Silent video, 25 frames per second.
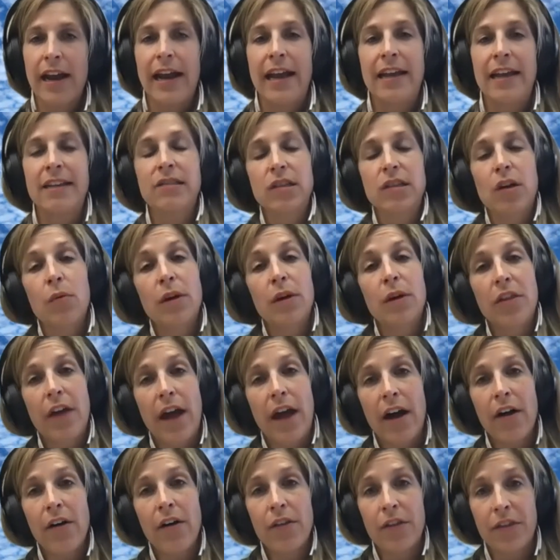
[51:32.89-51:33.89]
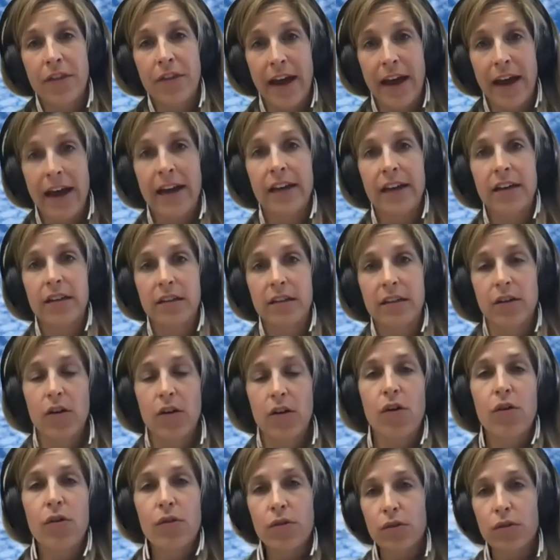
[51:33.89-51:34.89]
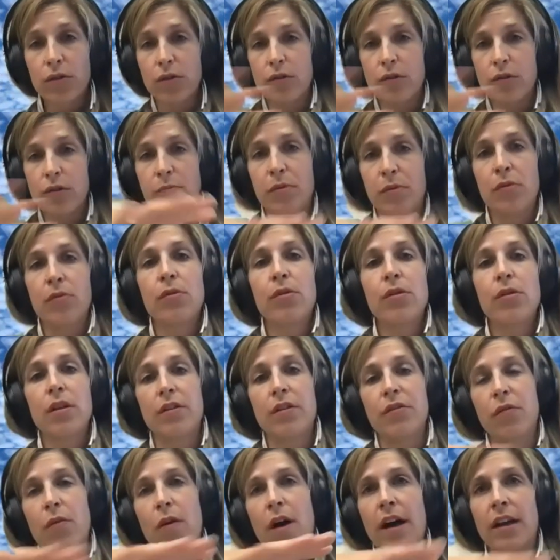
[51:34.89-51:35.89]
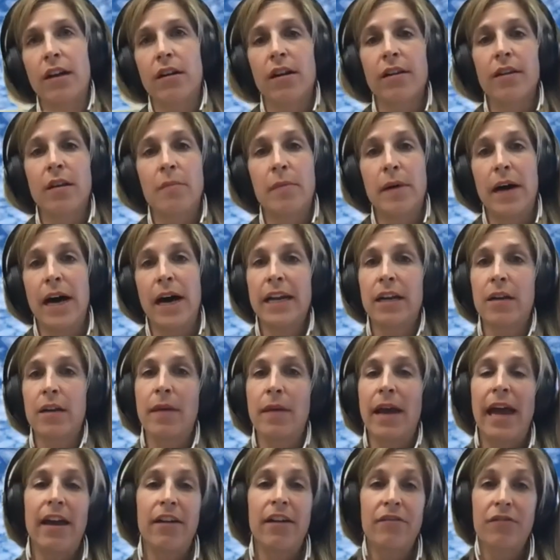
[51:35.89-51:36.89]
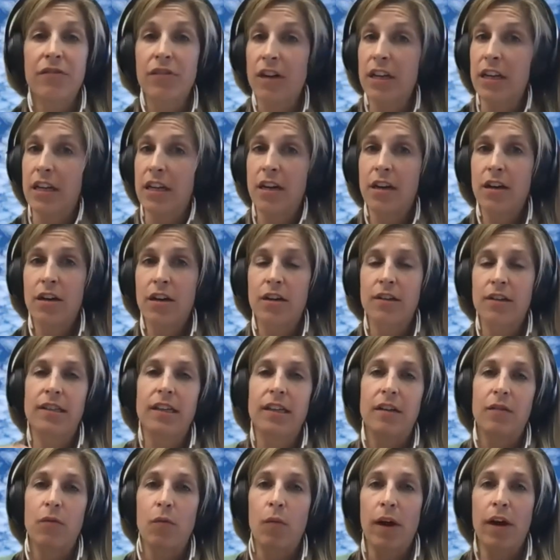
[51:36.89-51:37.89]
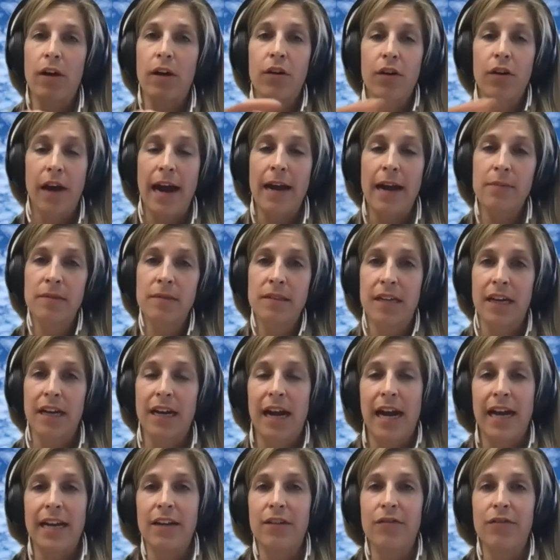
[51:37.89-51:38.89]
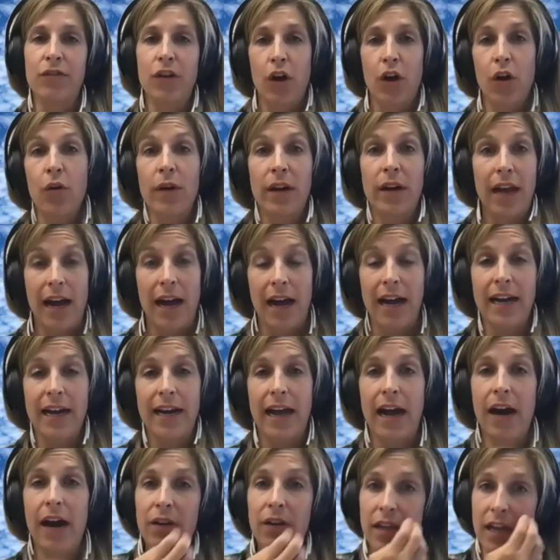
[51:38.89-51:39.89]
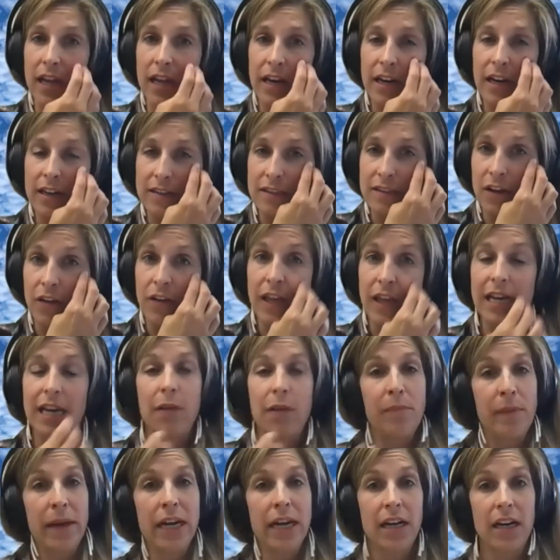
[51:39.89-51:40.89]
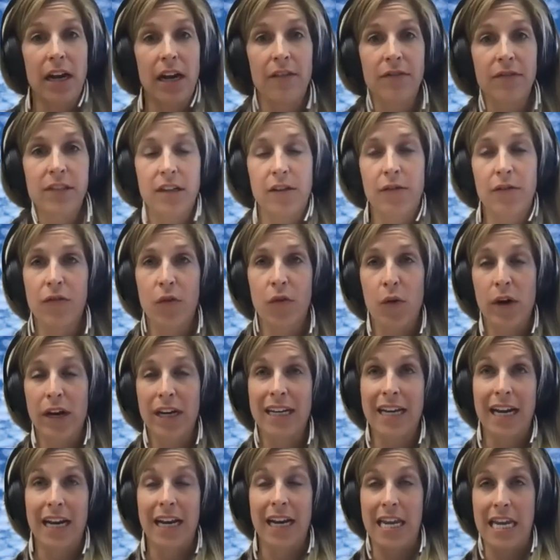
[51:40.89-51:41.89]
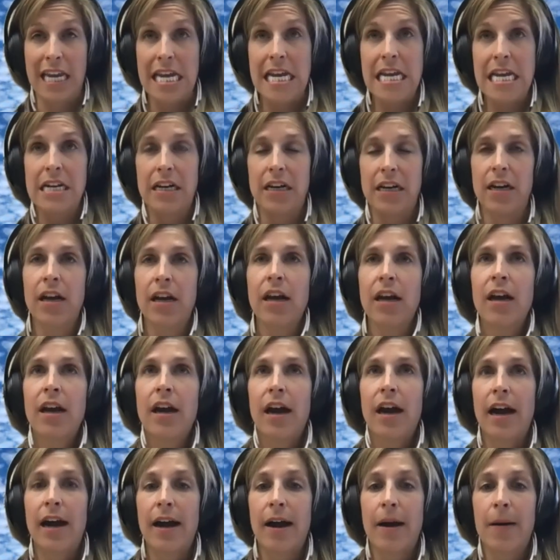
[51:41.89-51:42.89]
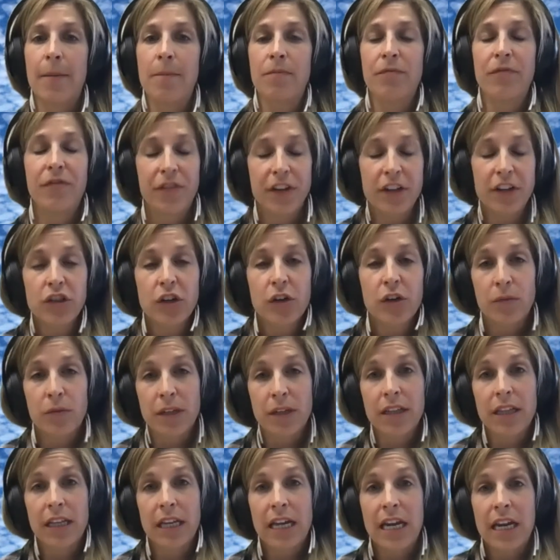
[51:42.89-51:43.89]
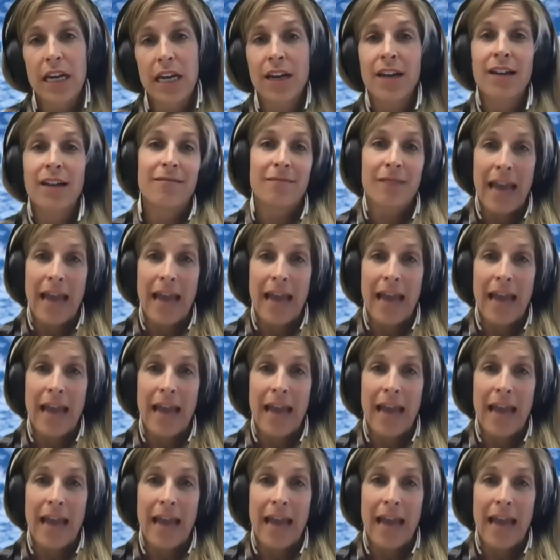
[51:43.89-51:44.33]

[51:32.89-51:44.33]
and so without that cold pool of water on the bottom every year to where crabs can kind of go and hide out in until they get big enough to avoid getting eaten um, fish are really